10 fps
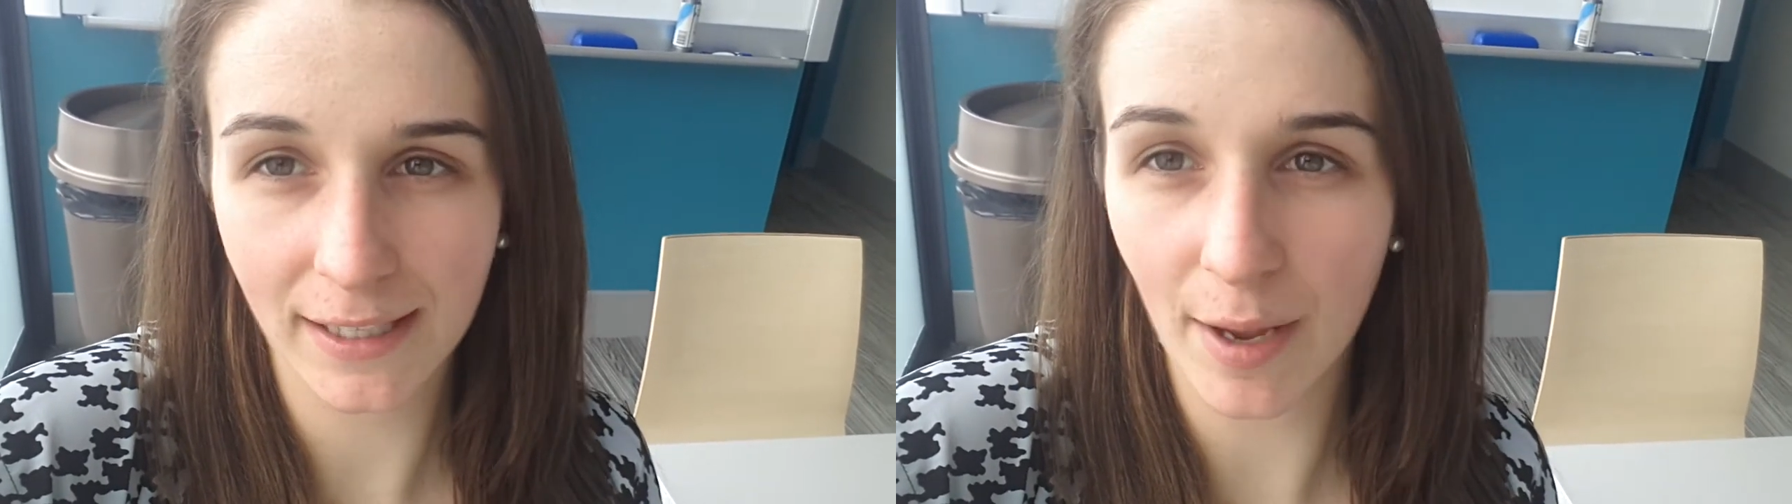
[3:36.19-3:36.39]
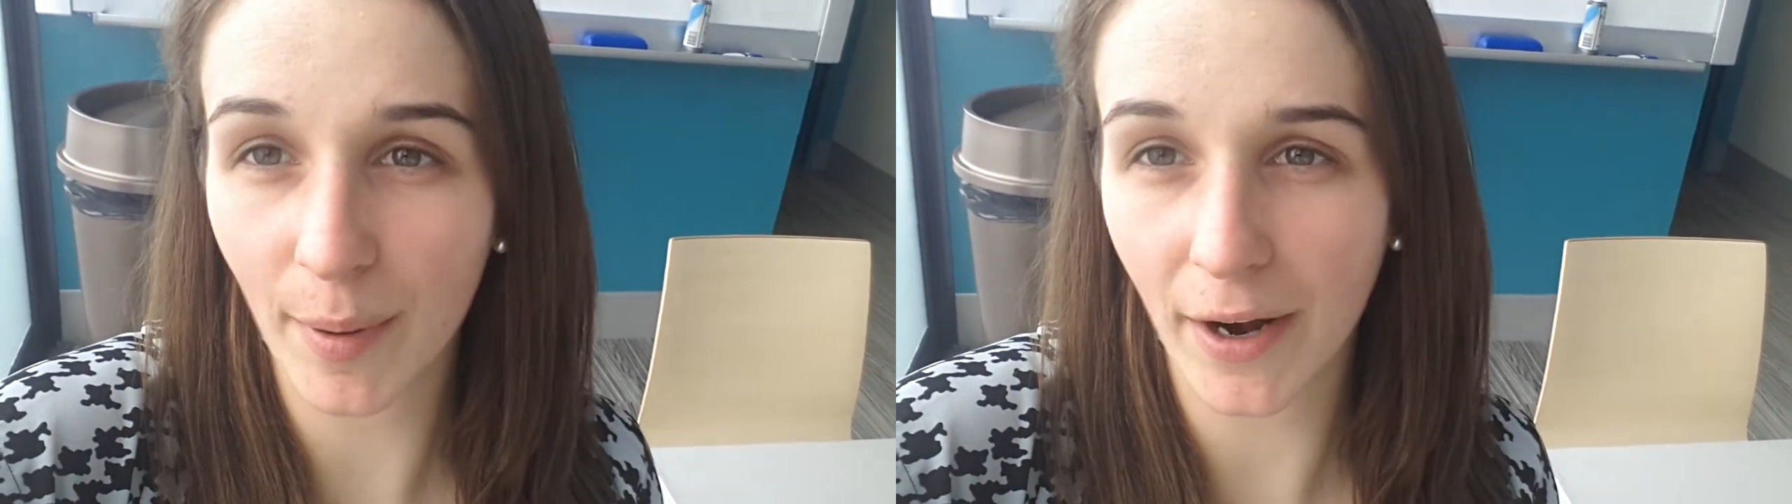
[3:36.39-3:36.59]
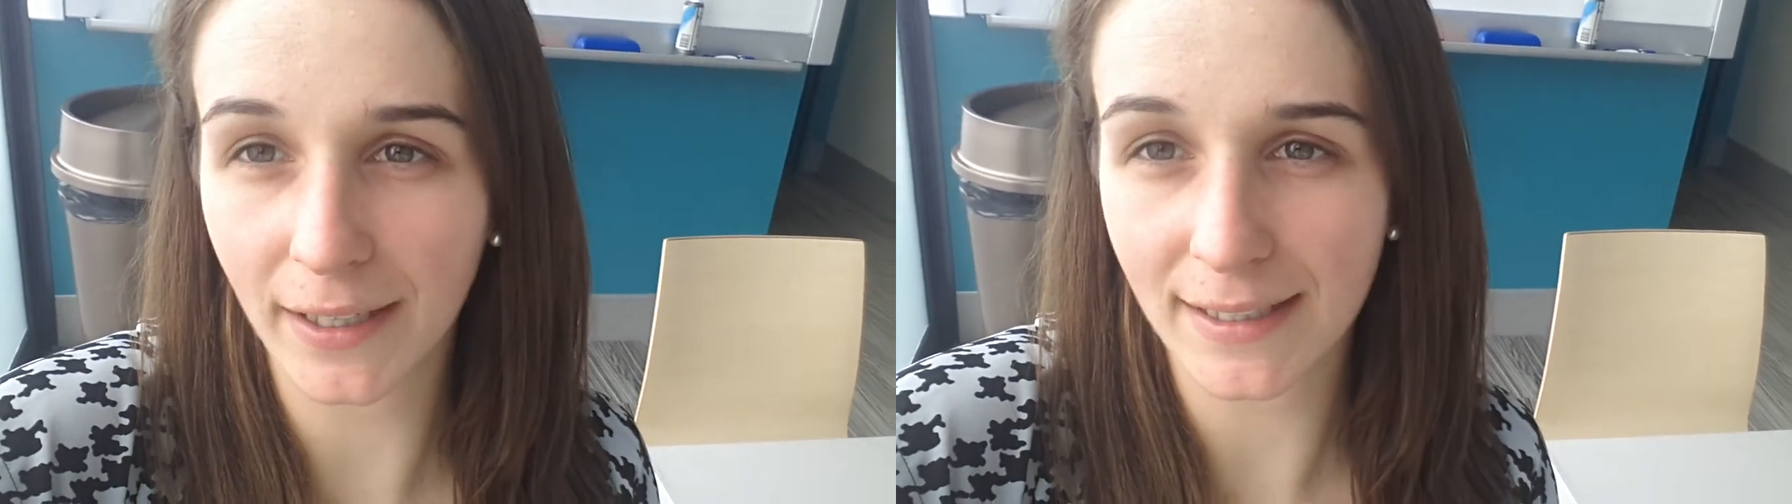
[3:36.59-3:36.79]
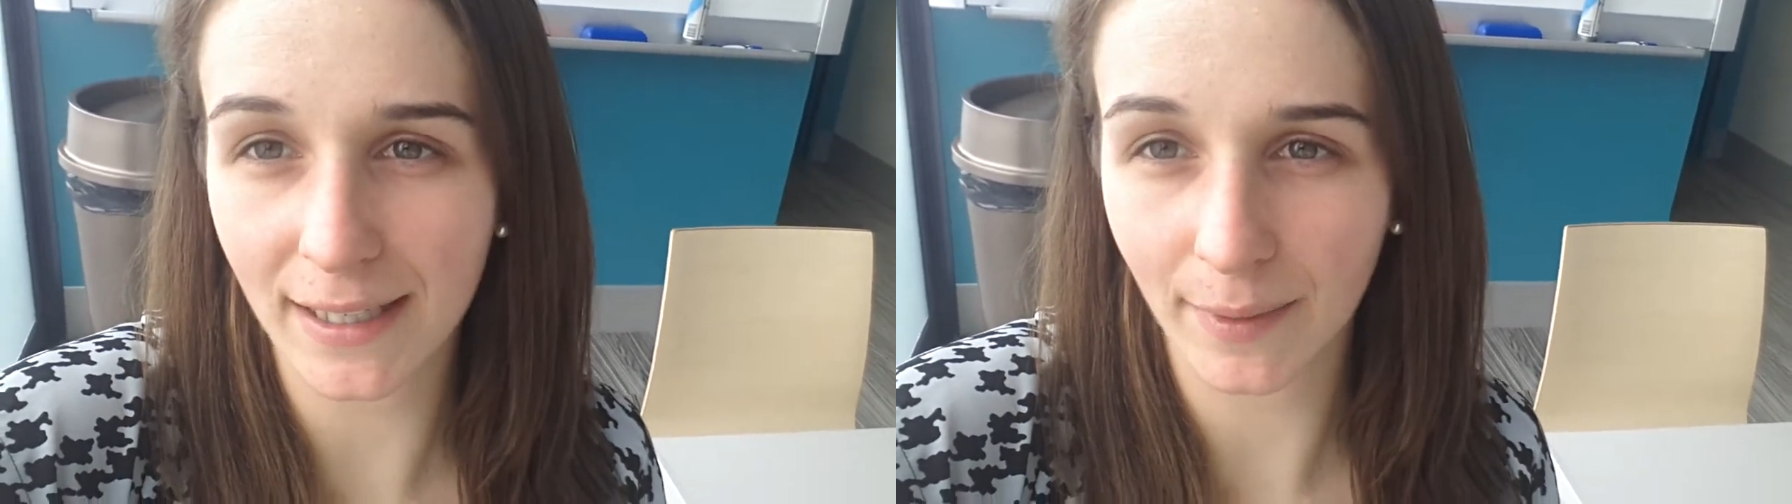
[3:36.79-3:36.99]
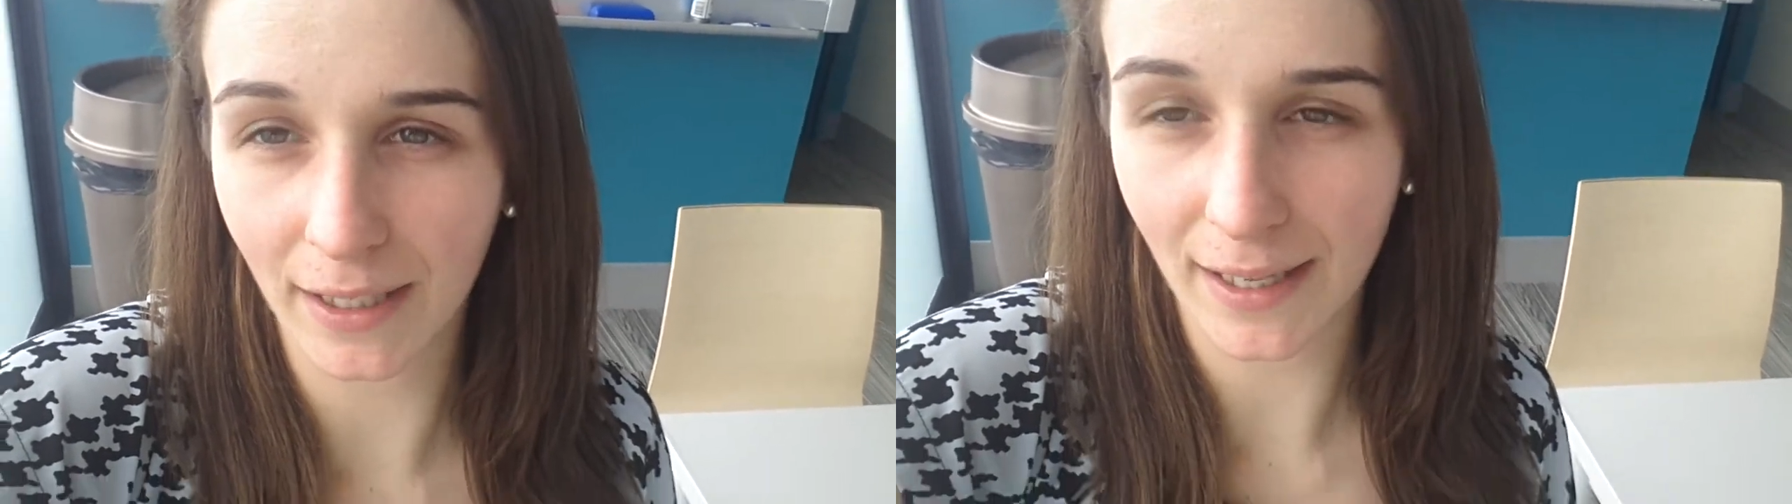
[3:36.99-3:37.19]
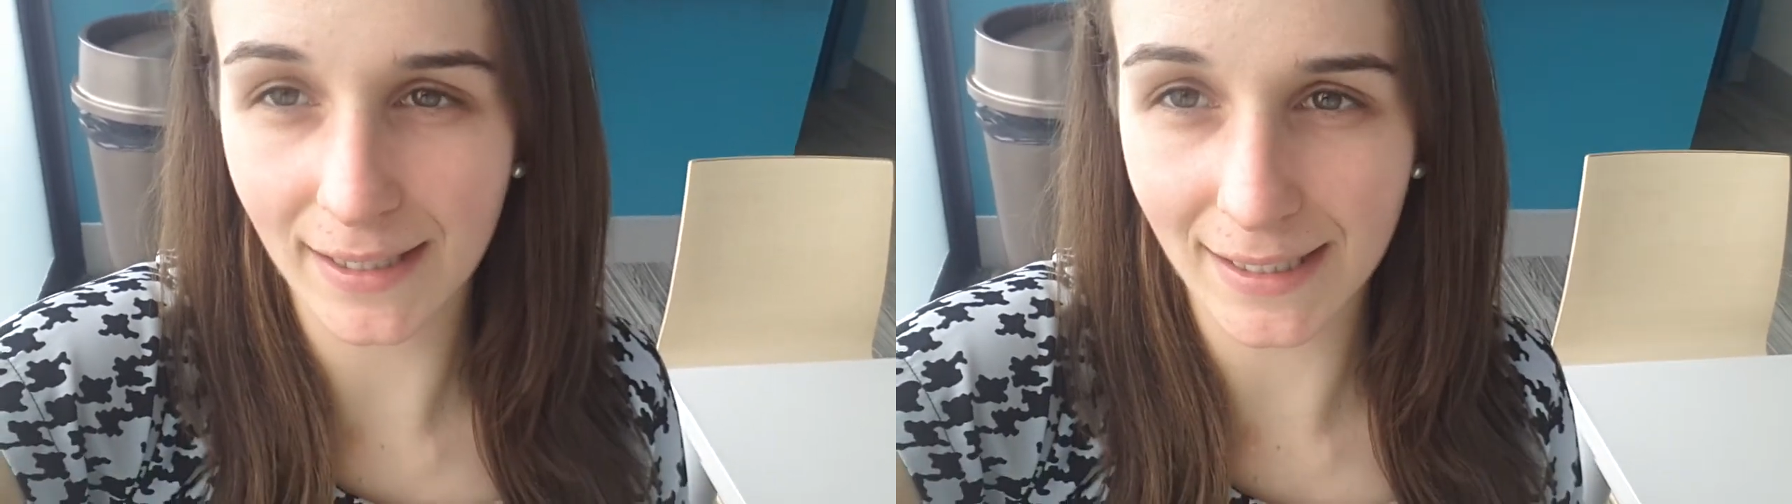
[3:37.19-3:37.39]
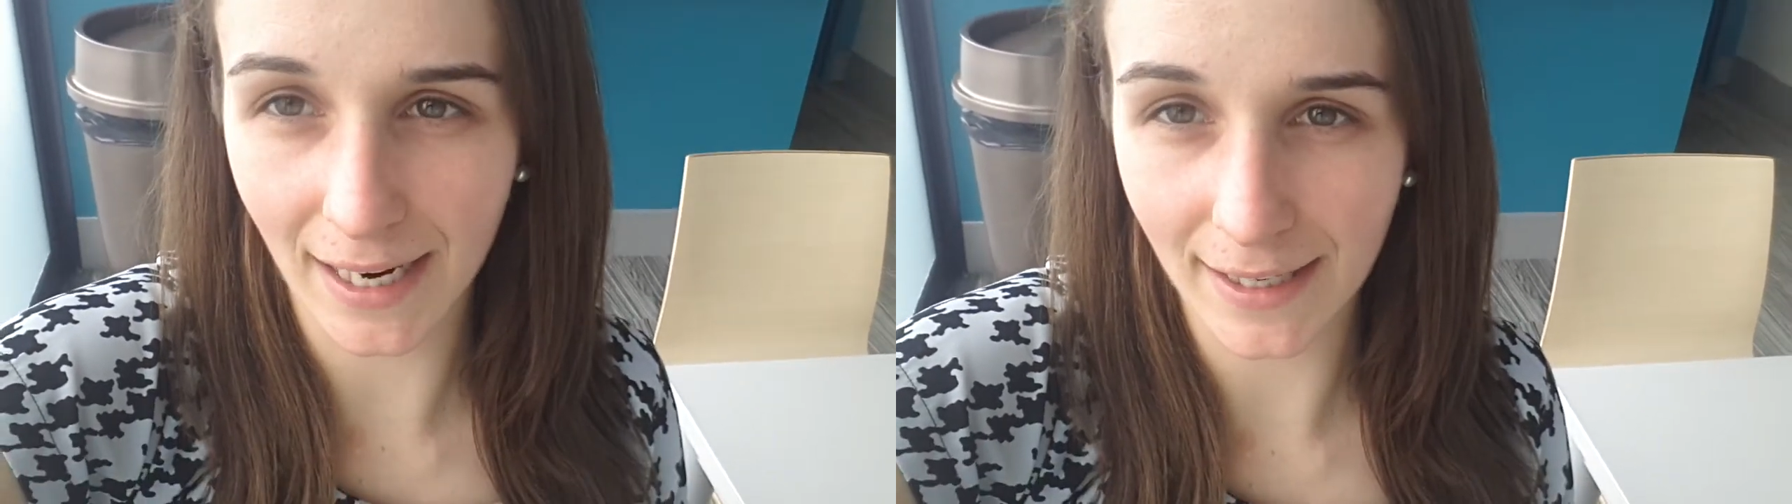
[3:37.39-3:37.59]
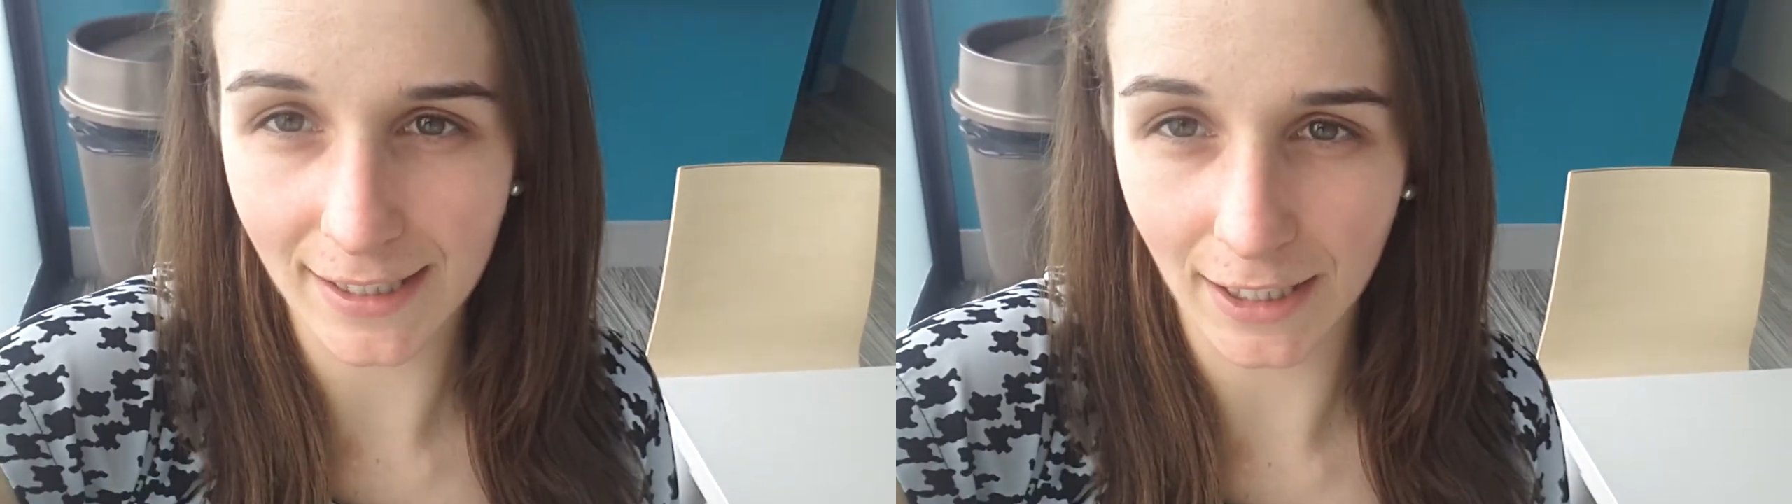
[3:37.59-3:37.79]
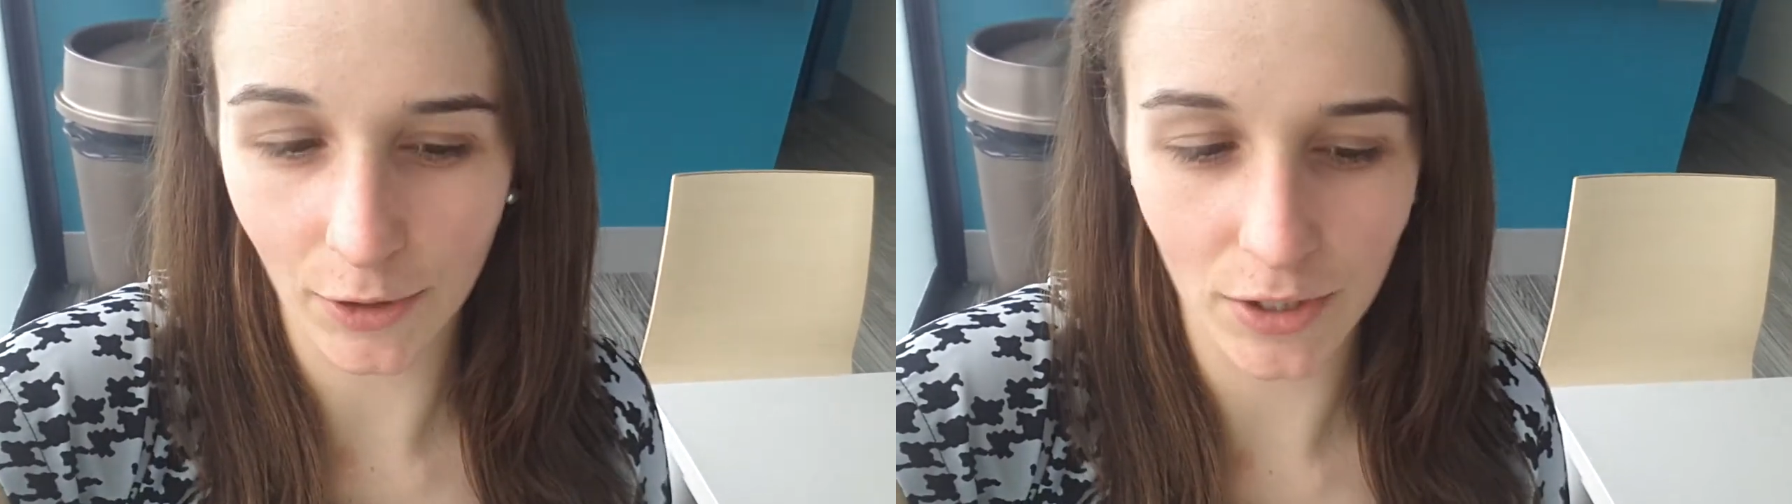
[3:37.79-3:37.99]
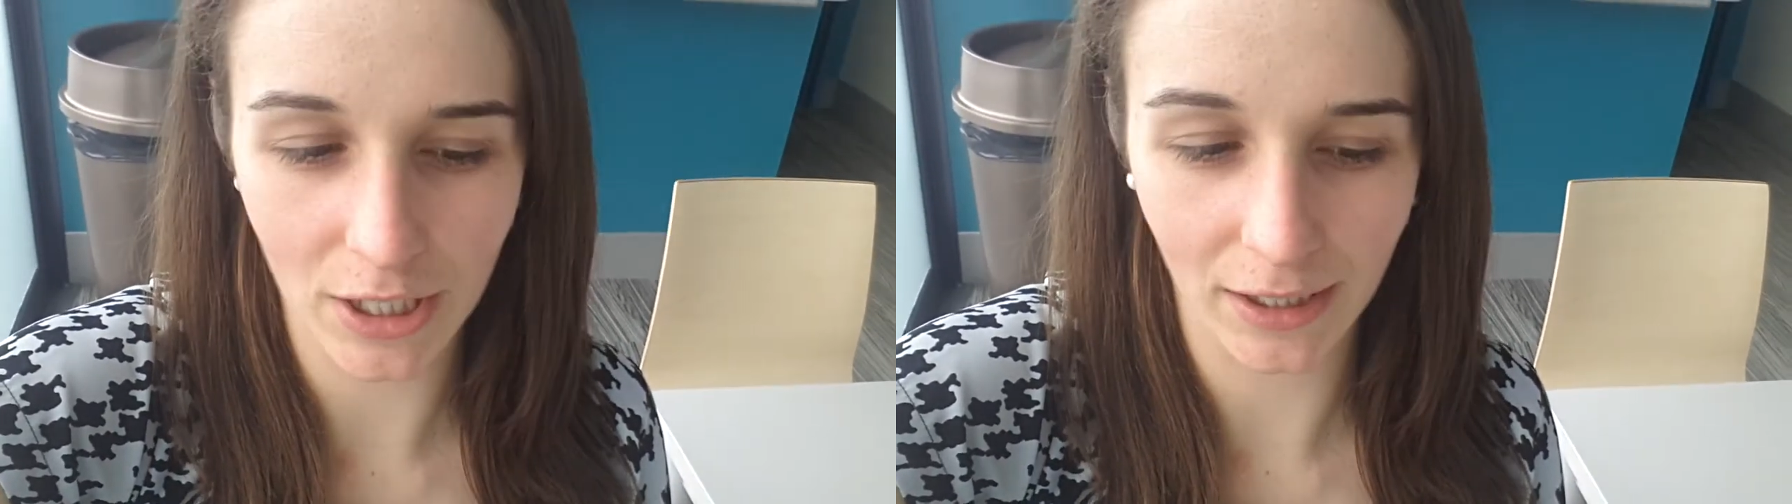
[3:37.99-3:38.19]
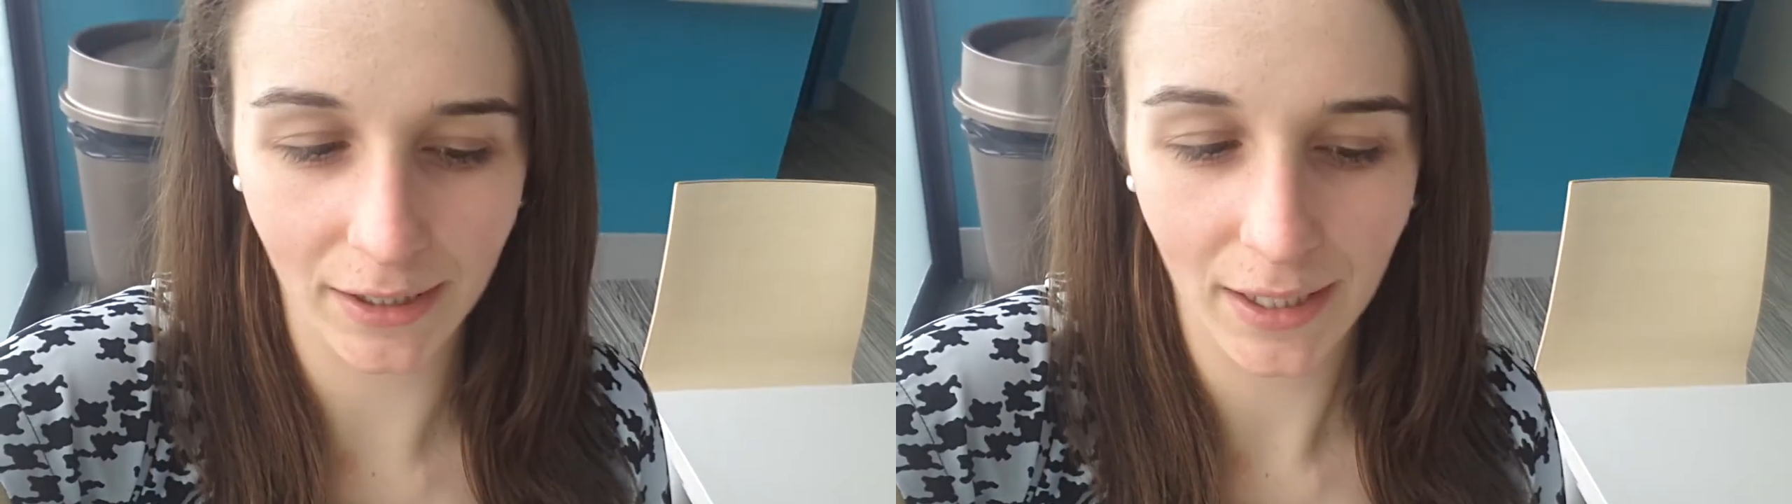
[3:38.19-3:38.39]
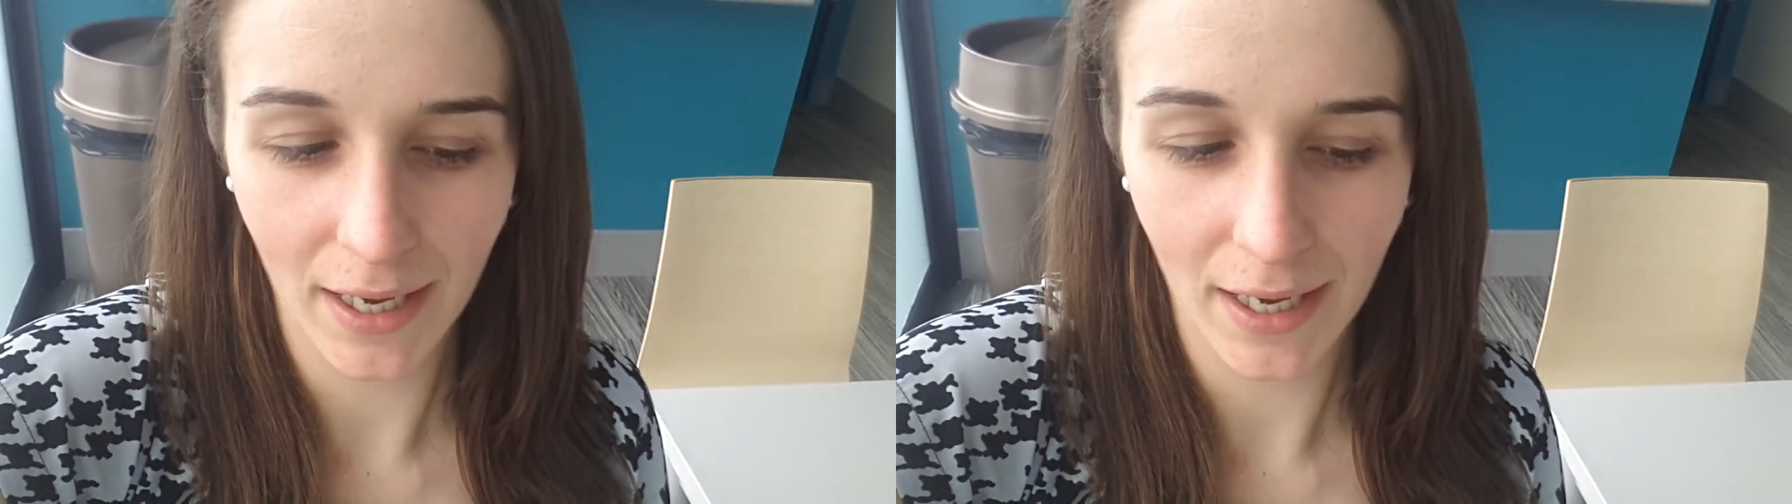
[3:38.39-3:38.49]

comparing to something like Start Solution,